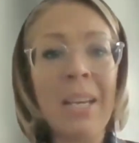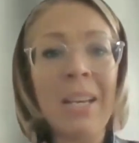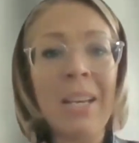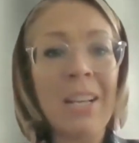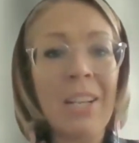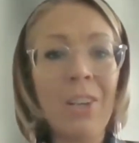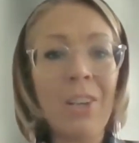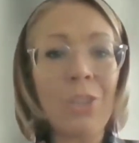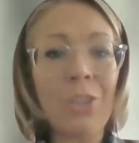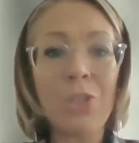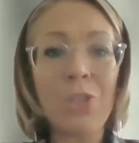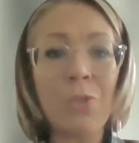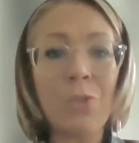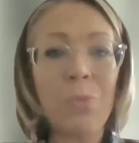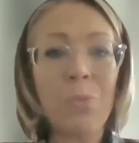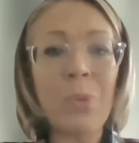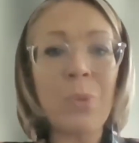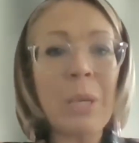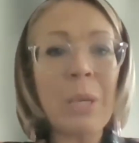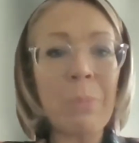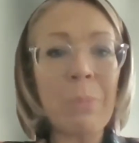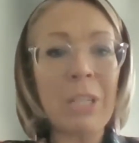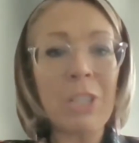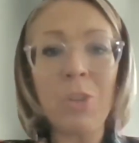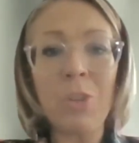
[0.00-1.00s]
Lots of
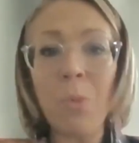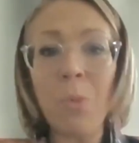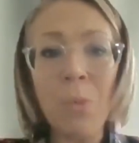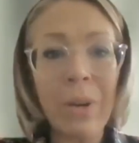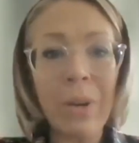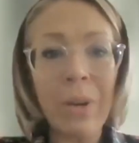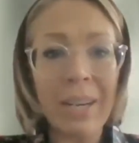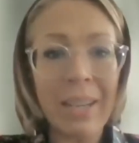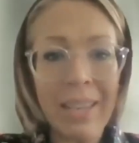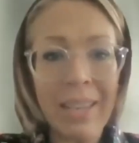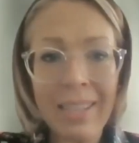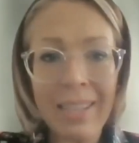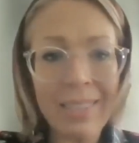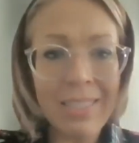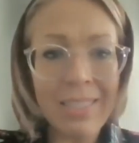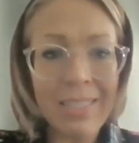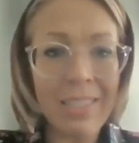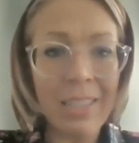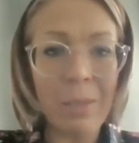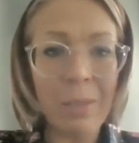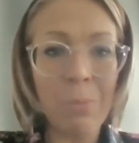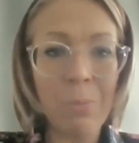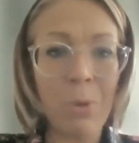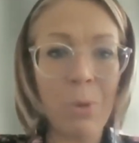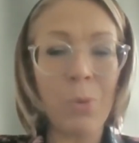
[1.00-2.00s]
women don't wear heels
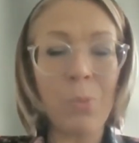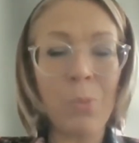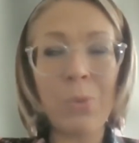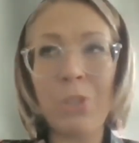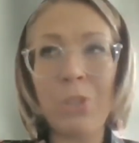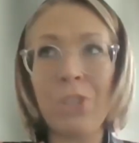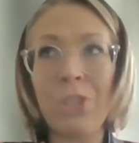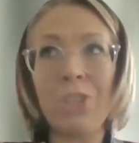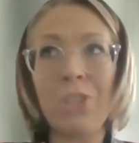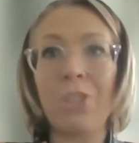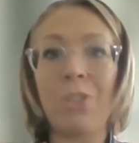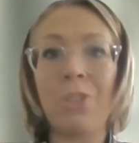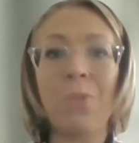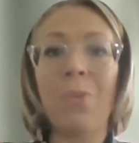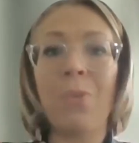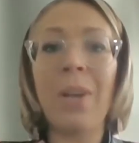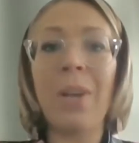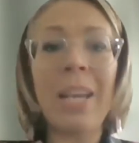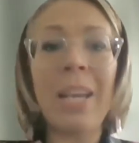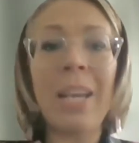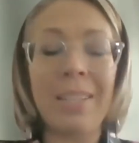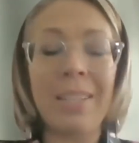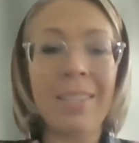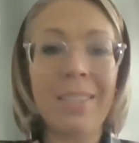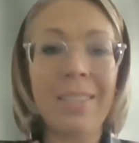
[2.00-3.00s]
anymore, which is
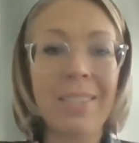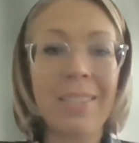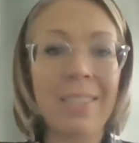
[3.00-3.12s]
great